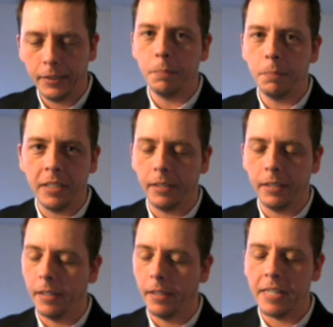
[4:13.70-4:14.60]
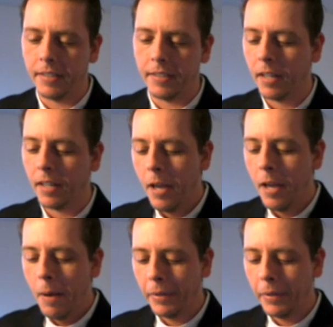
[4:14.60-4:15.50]
you'd be amazing.
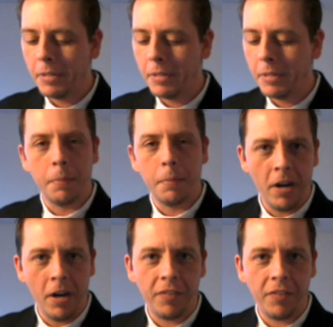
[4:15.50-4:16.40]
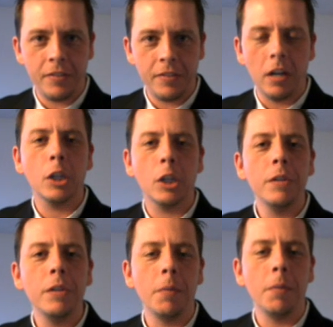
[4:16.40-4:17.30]
But let me to paraphrase a
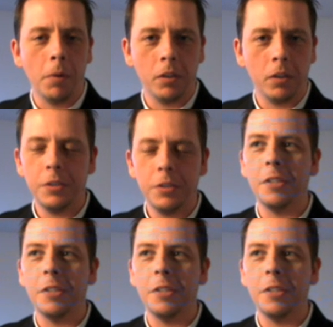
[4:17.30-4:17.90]
good football coach.